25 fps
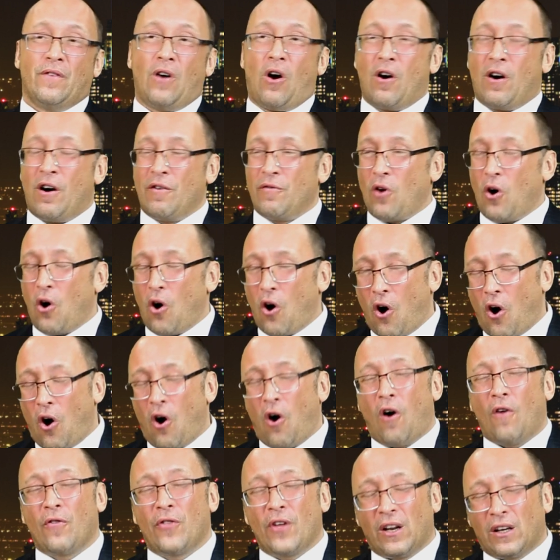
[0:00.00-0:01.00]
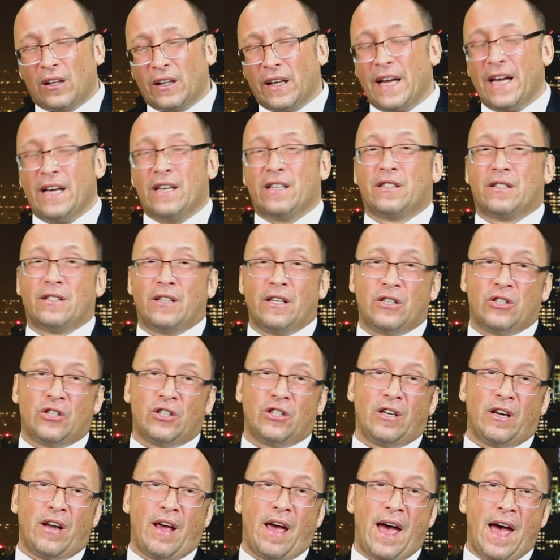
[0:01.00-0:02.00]
of all the links that
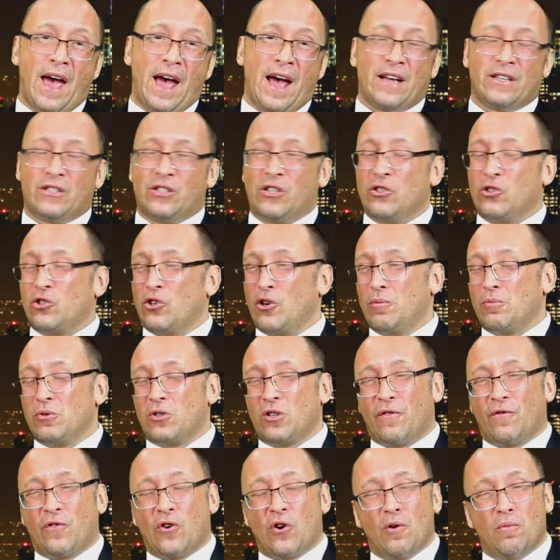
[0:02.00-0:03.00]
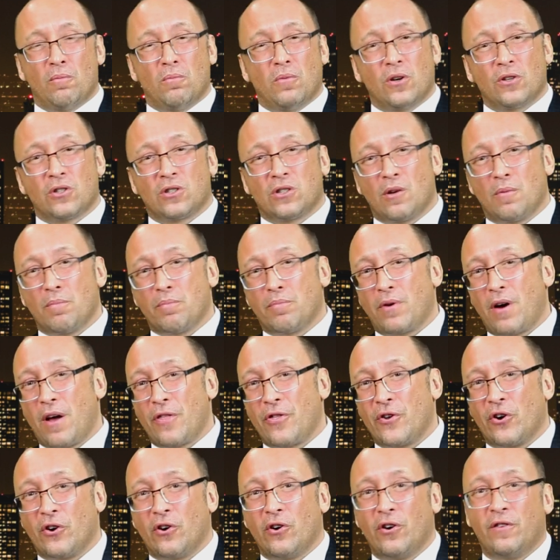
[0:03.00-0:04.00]
she has in terms of her Muslim
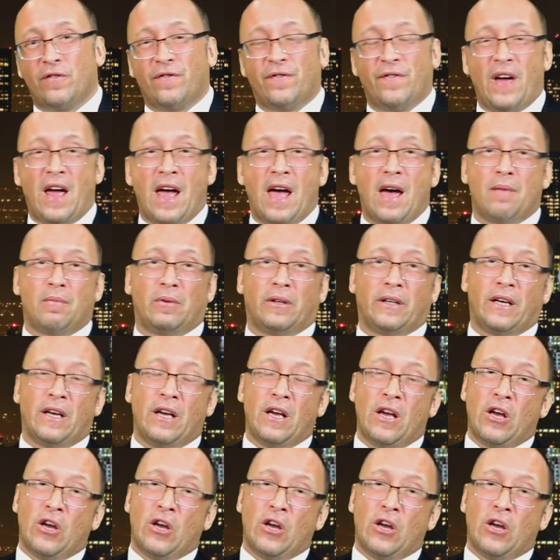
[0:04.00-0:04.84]
Brotherhood family,